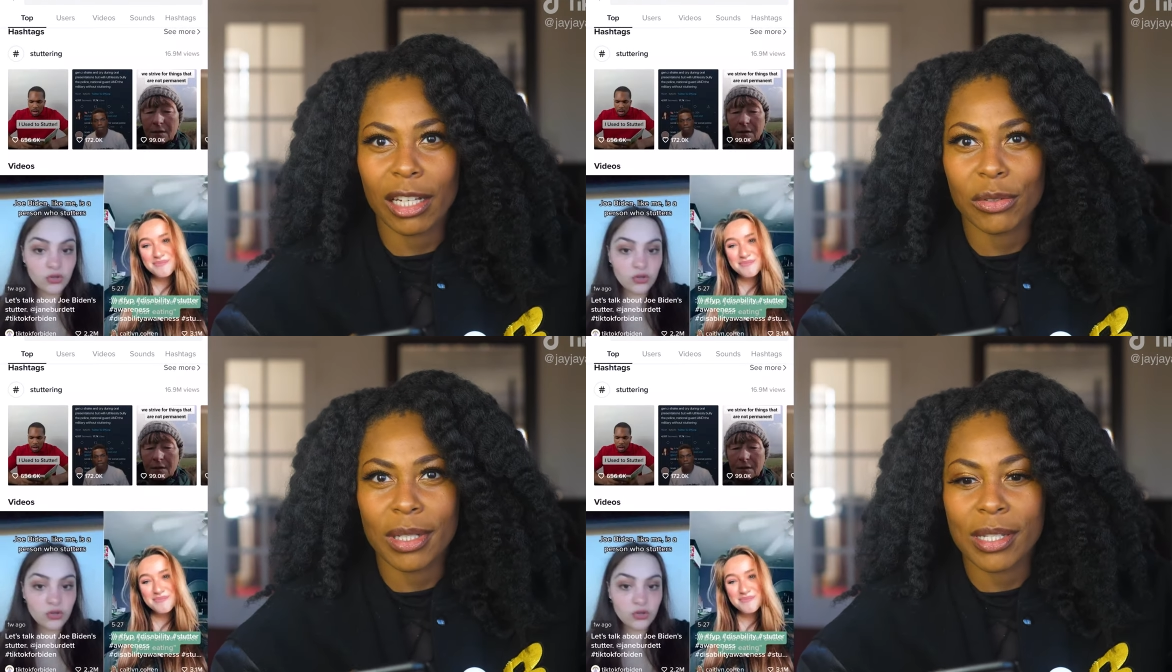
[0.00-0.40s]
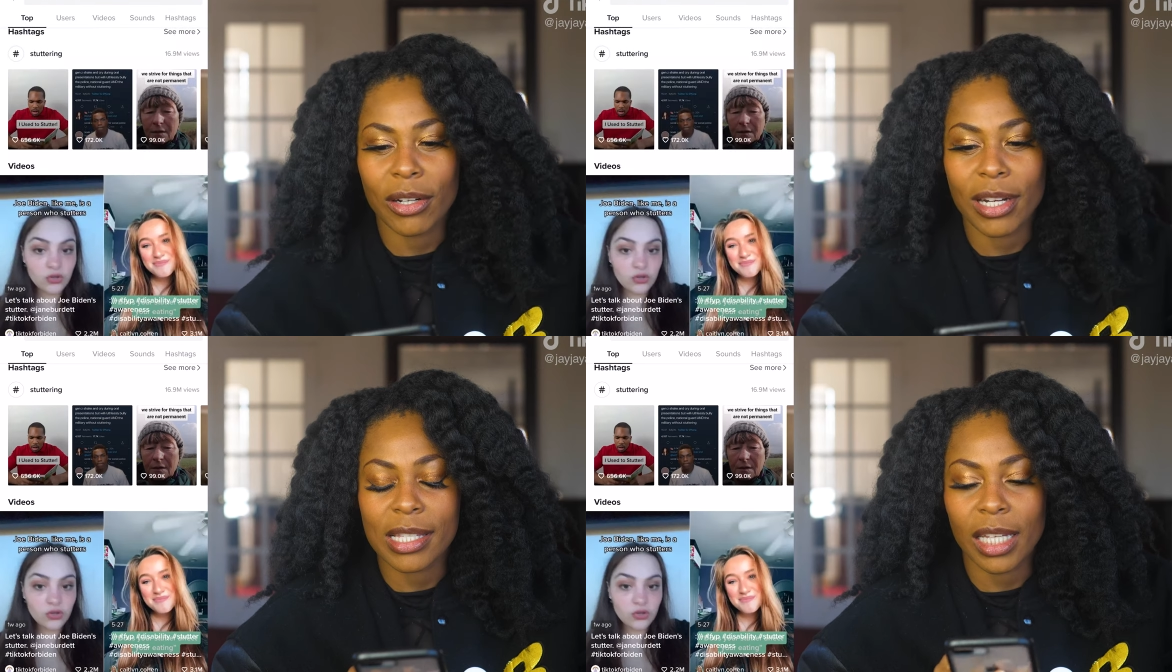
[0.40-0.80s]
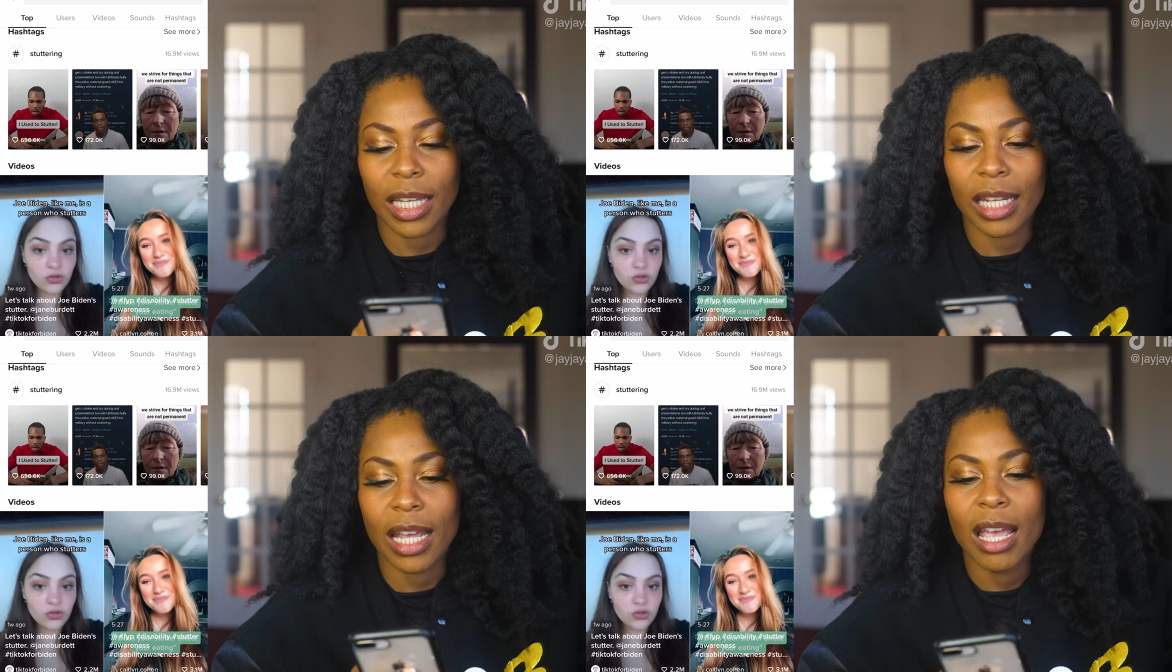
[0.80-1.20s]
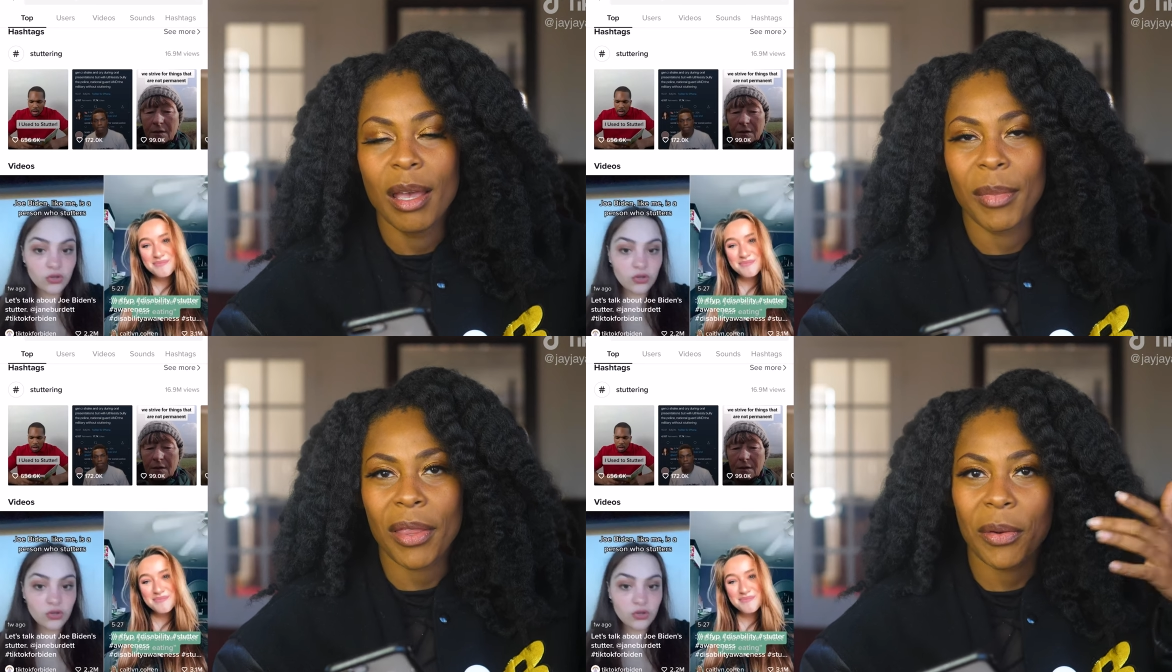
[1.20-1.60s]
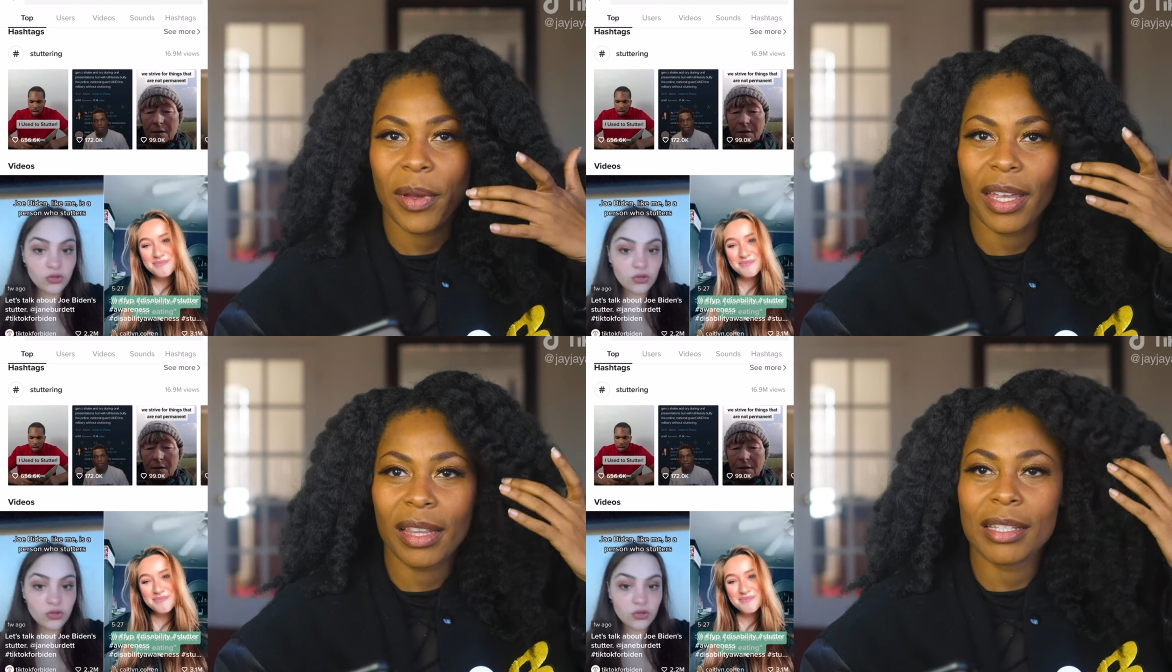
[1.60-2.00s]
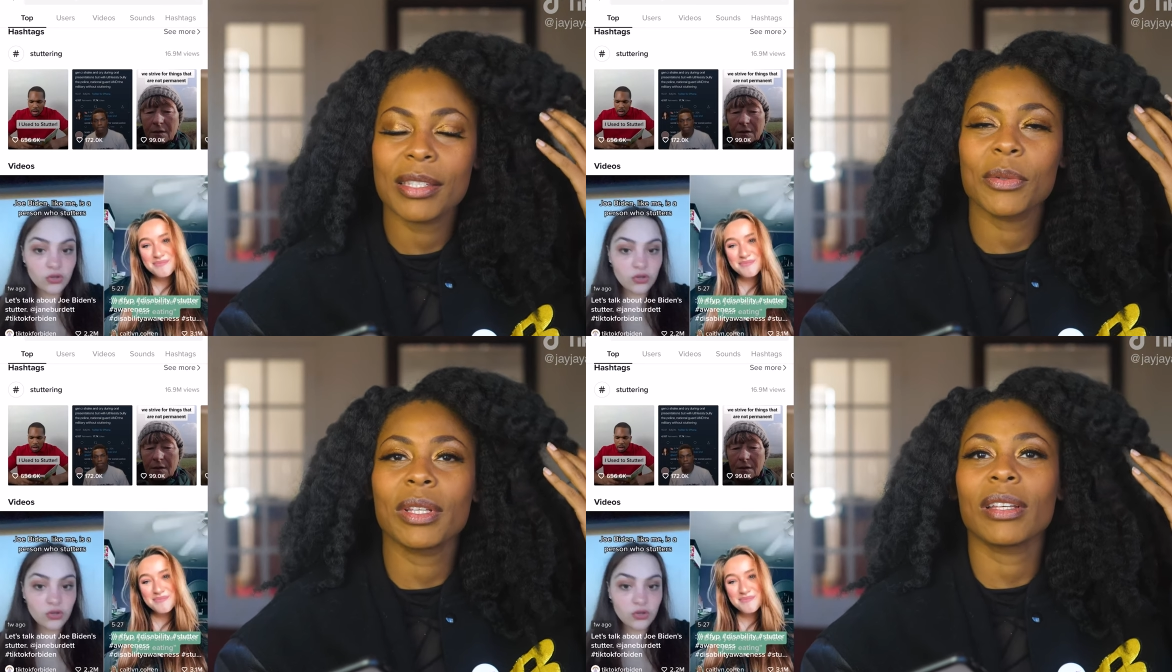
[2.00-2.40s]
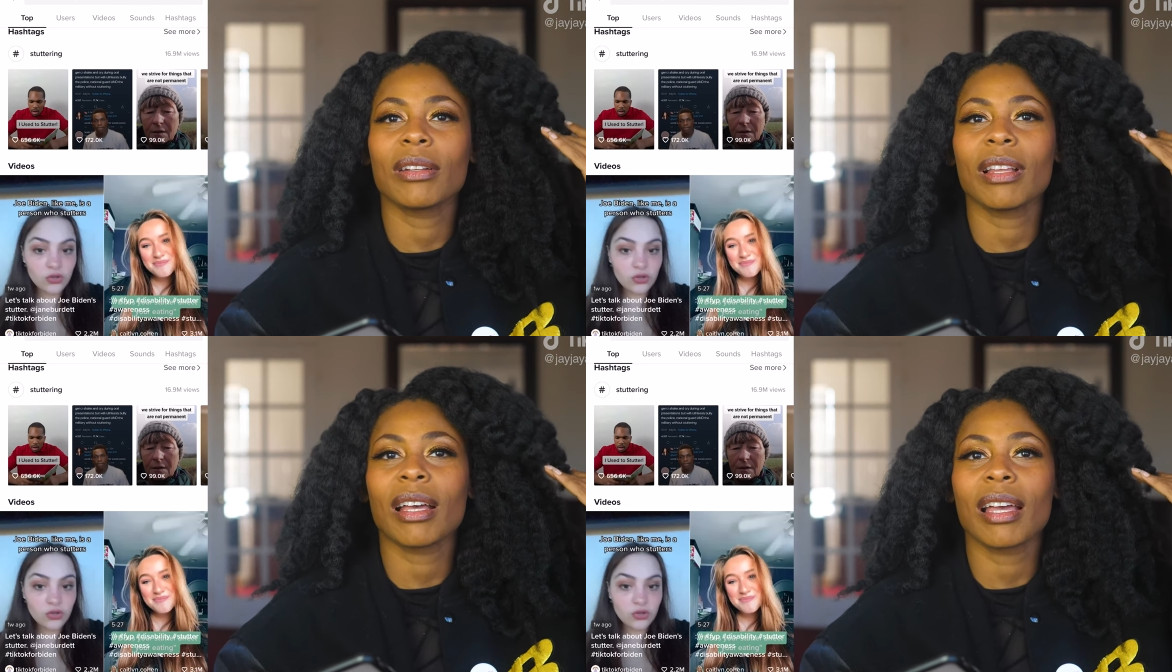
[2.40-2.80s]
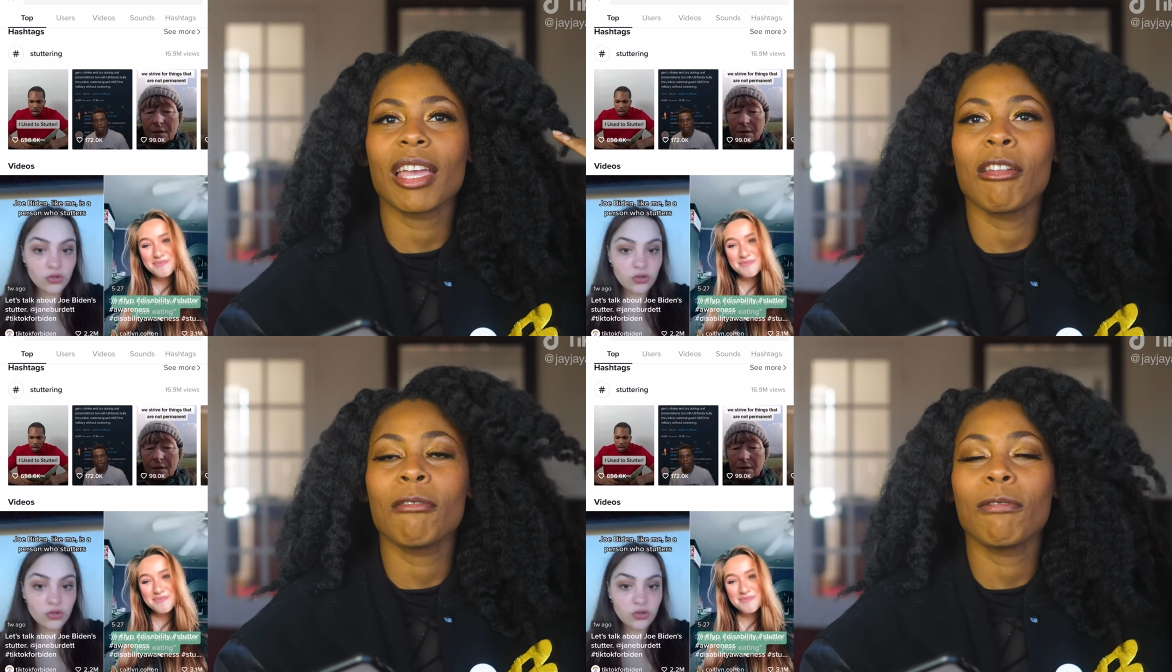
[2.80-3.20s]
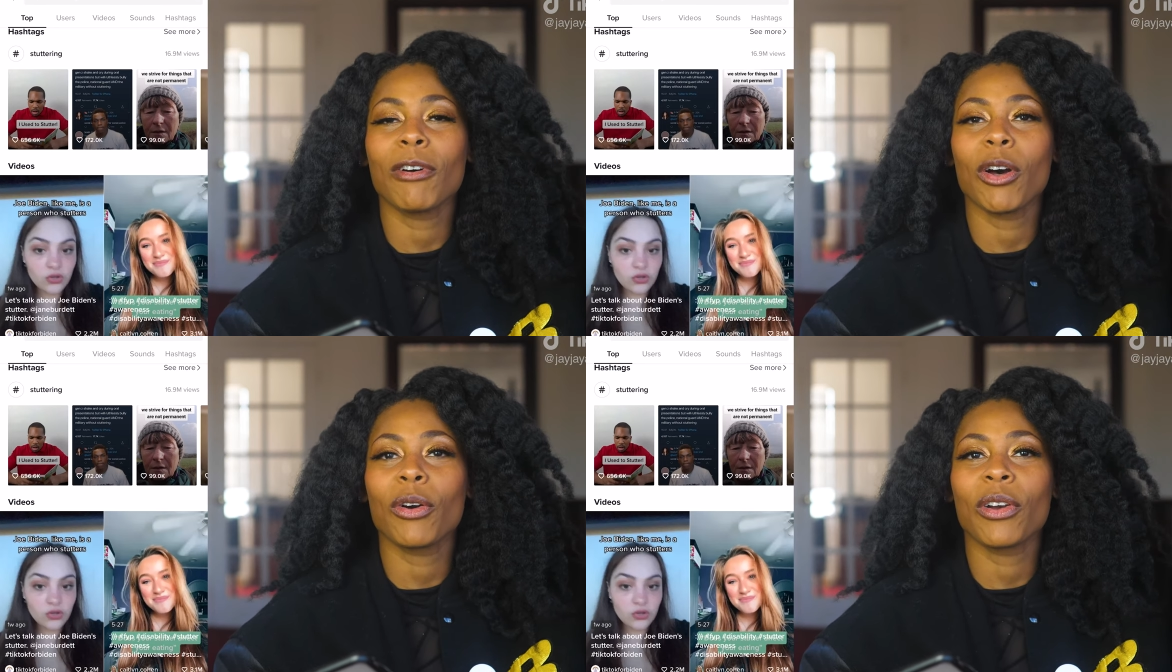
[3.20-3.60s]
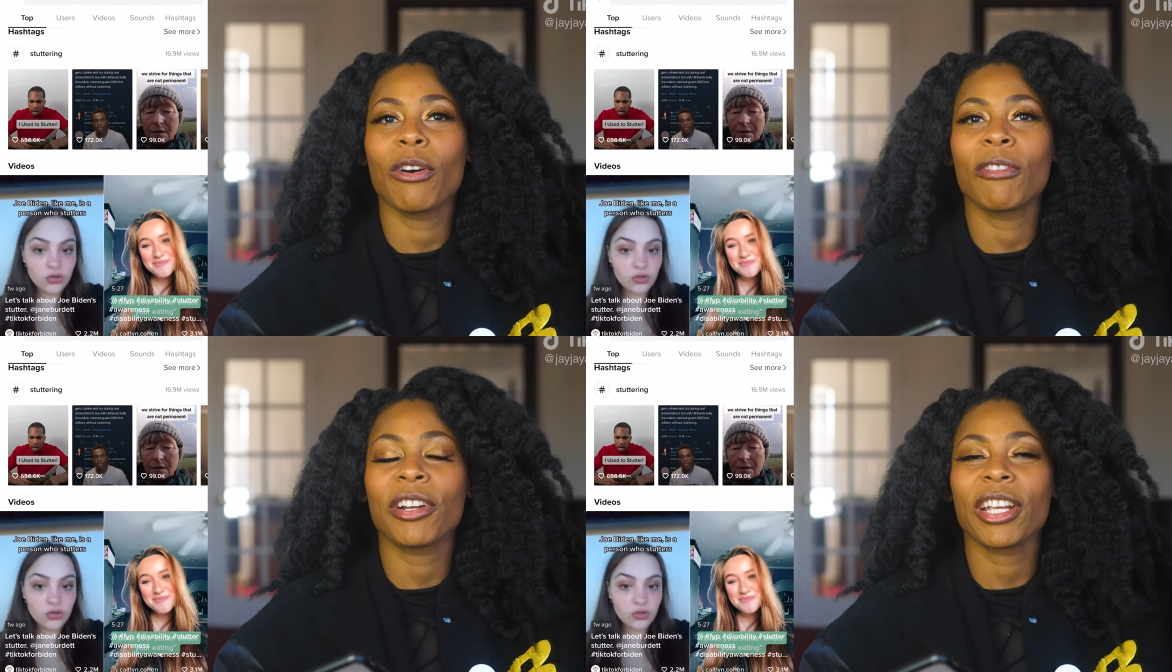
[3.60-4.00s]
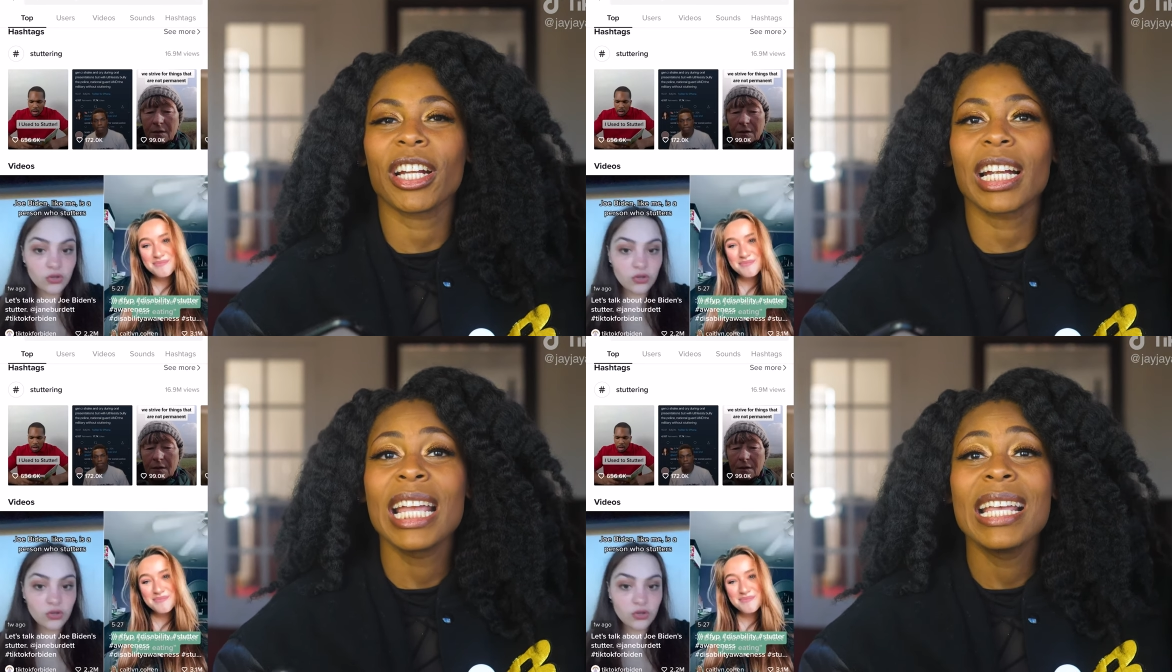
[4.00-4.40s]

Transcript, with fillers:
Speaker 1: actually started as a kid. By the way, let's do a little uh, info over here.